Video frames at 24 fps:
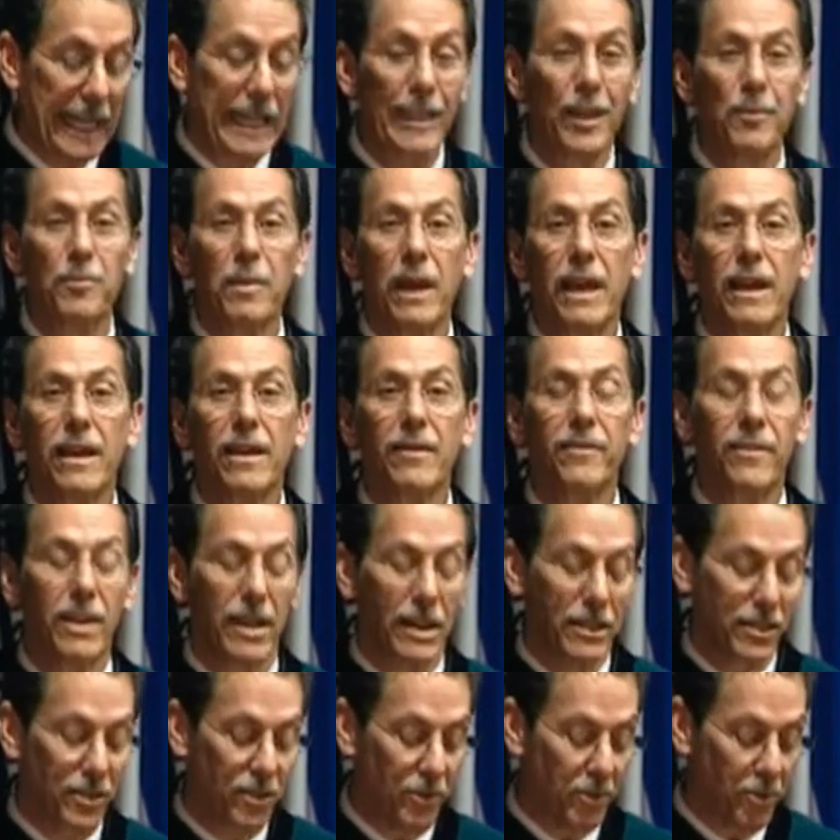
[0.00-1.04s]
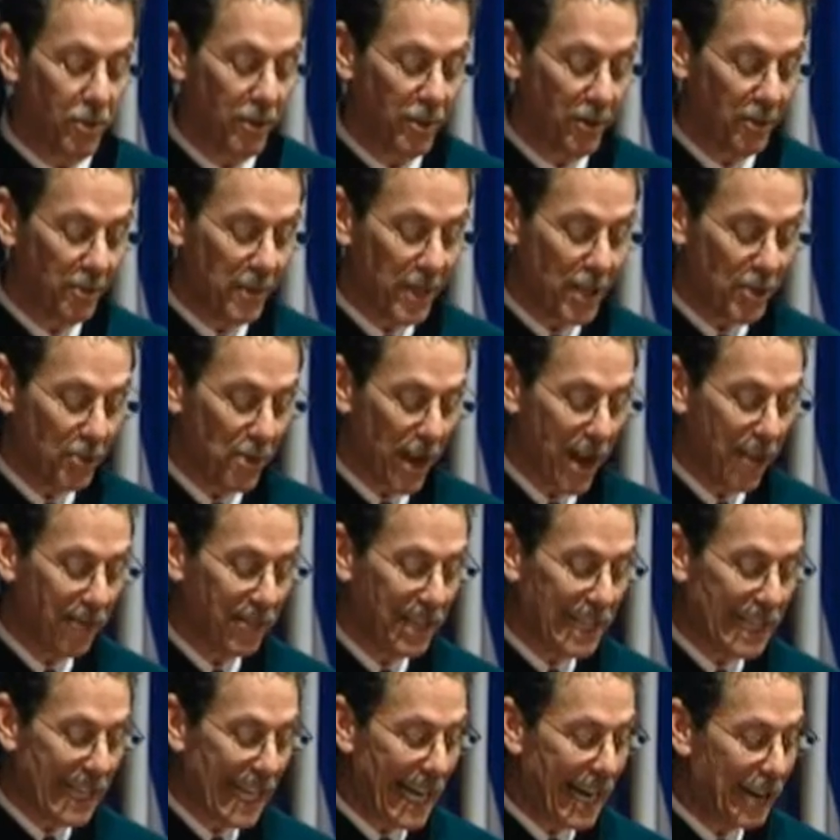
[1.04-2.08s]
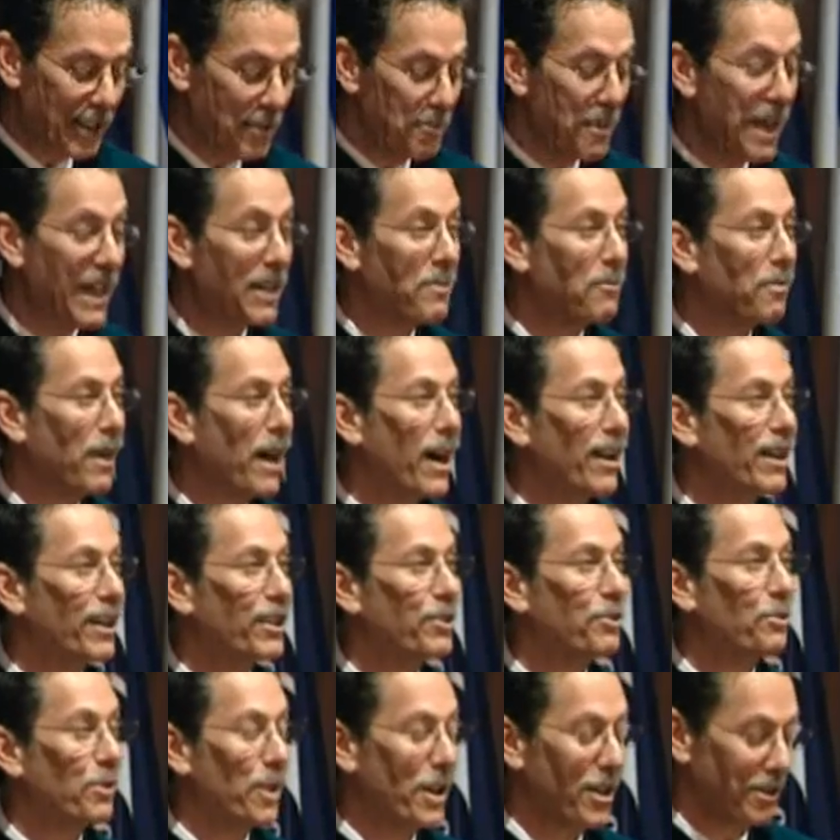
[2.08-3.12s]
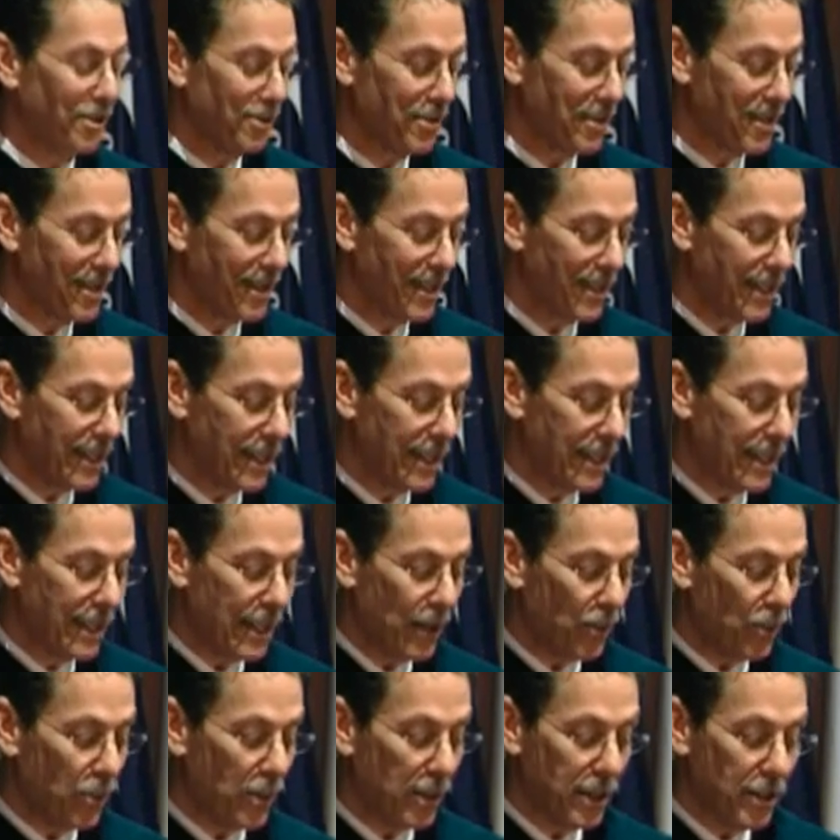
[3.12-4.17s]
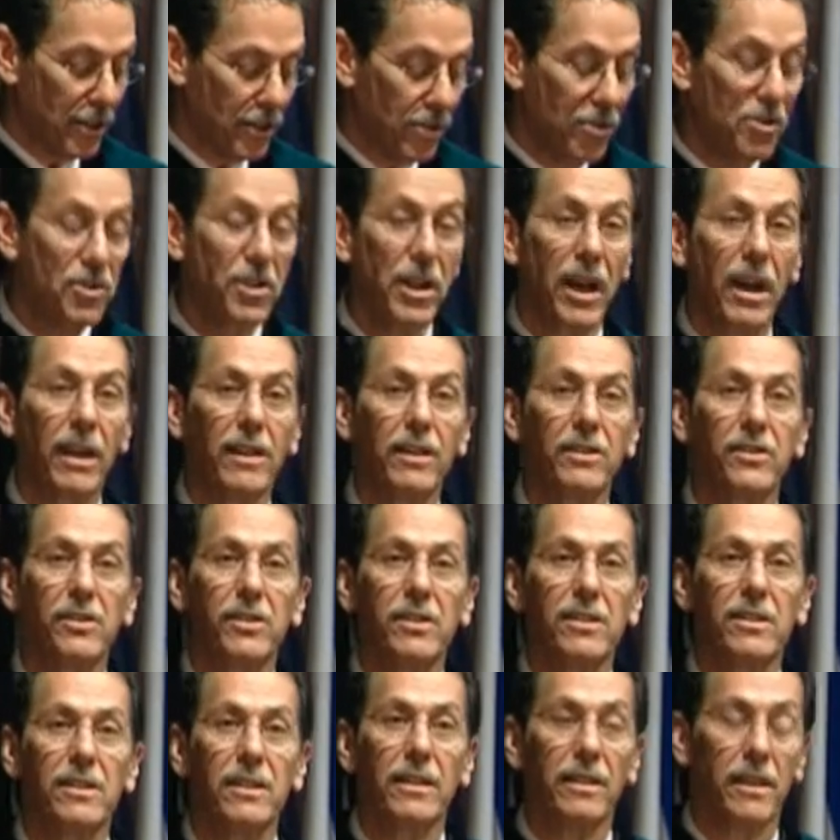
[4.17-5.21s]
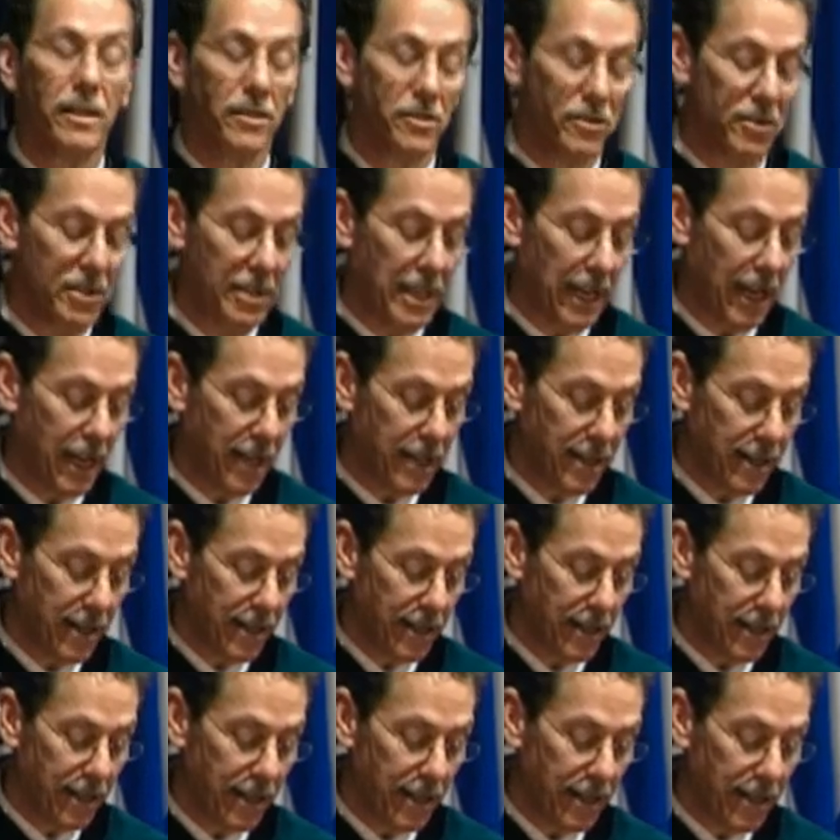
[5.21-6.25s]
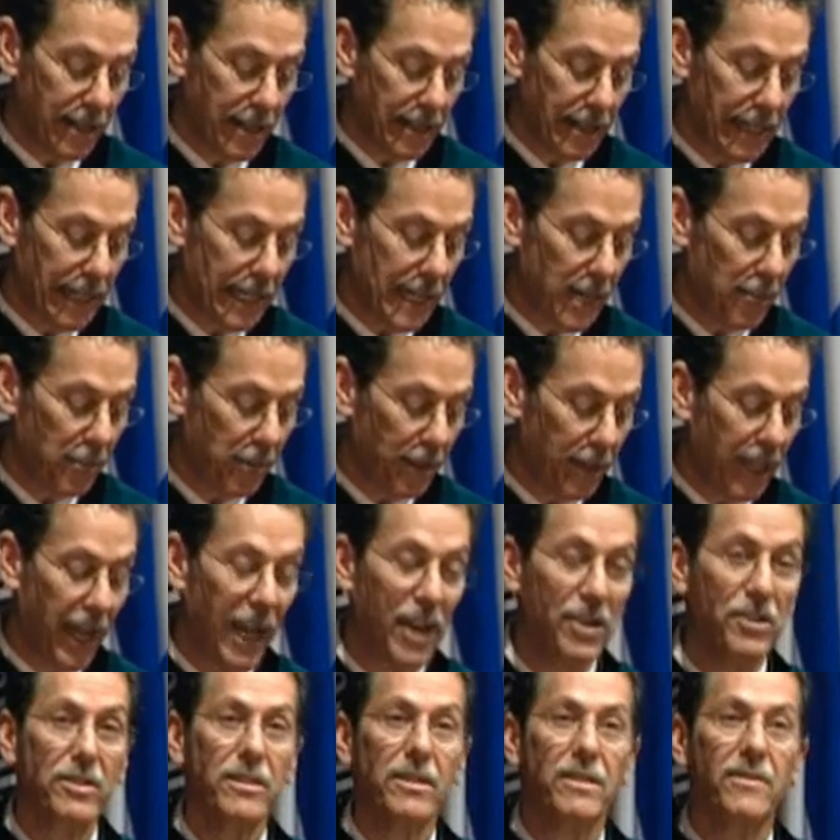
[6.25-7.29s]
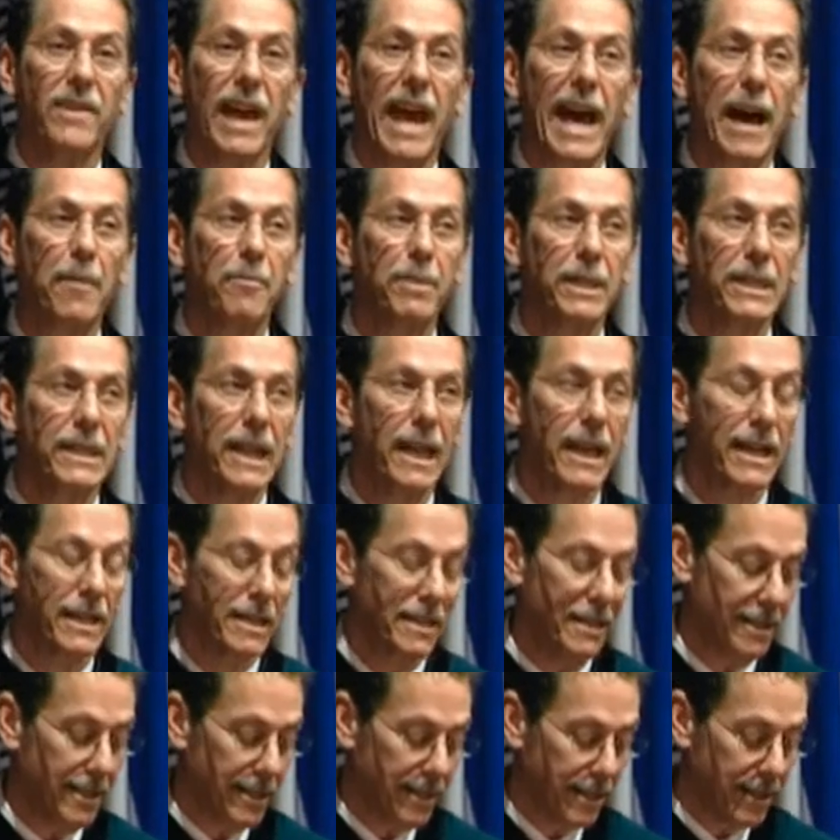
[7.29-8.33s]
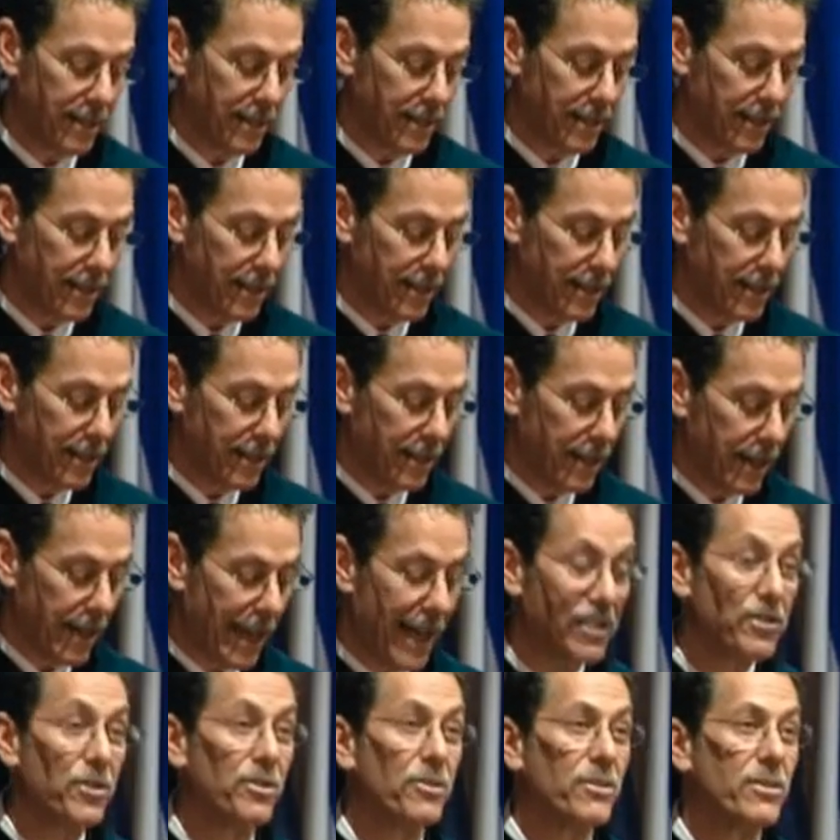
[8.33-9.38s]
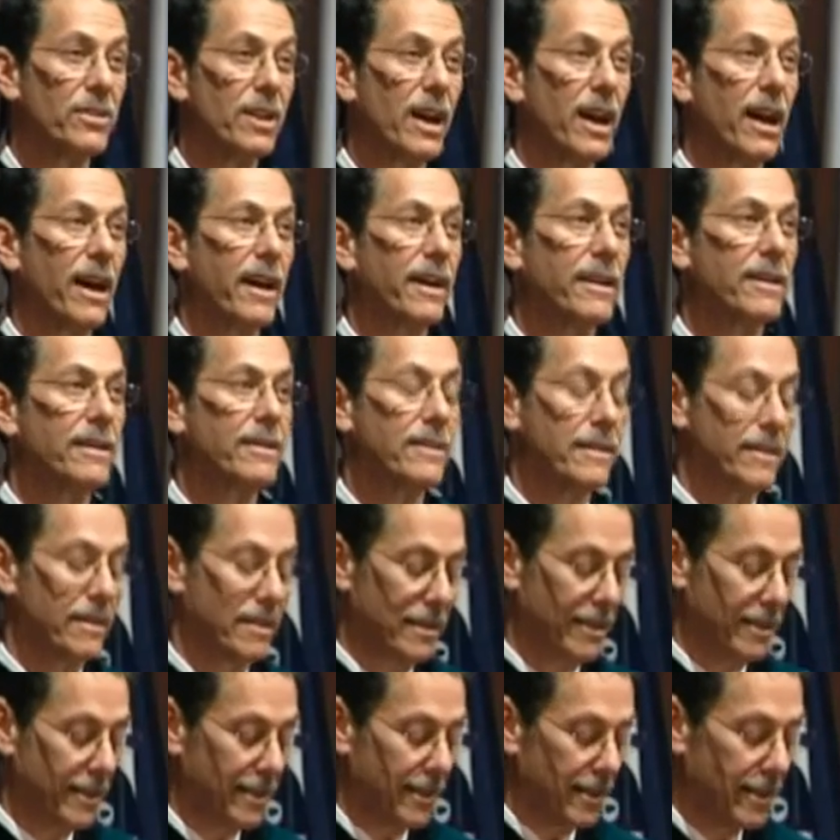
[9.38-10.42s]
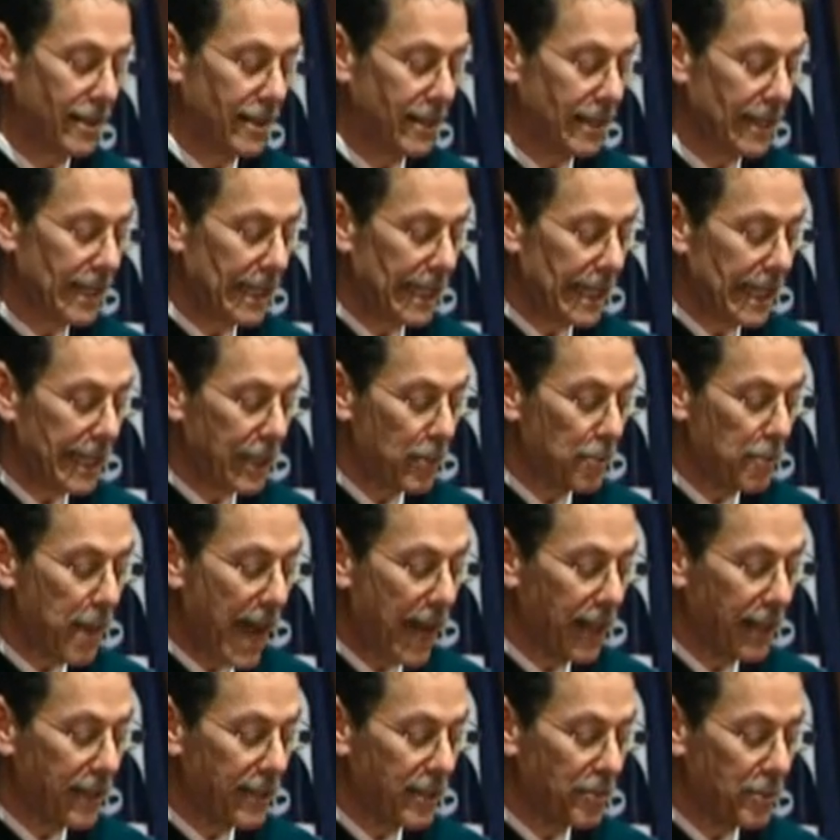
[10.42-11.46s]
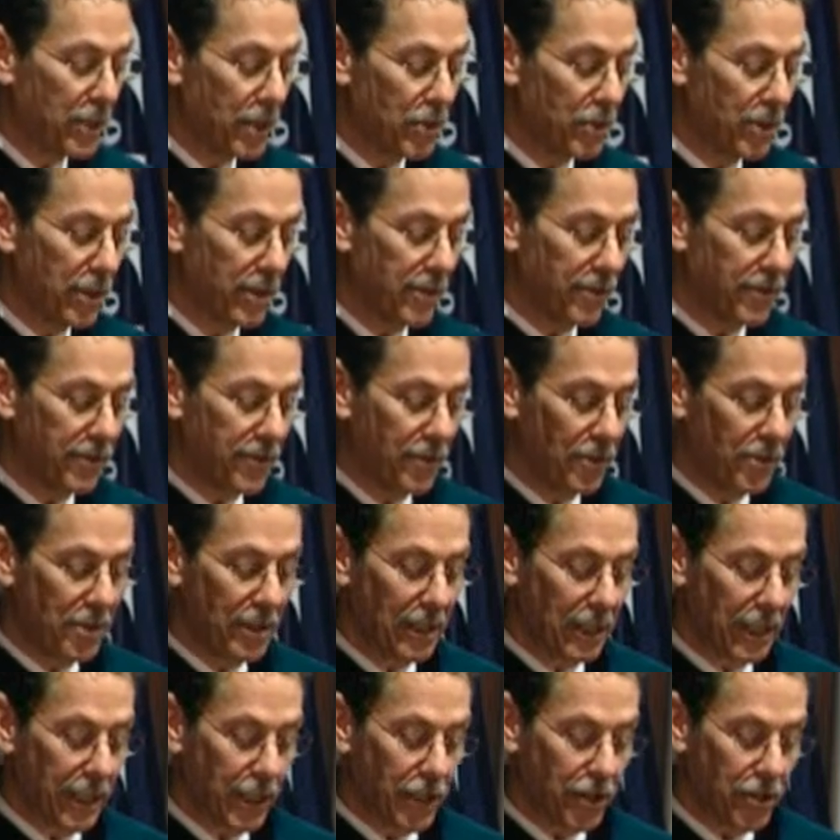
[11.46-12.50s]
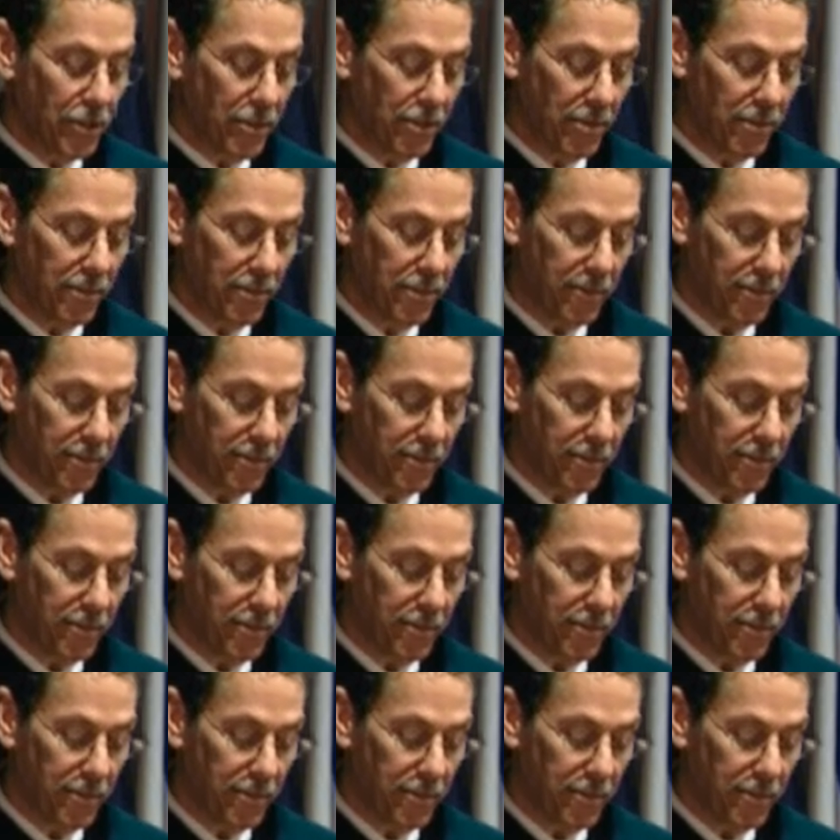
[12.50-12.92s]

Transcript: And many of us will be traveling down the metabolic road with new challenges in understanding the complications of appetite, exercise, the balance between food and leisure.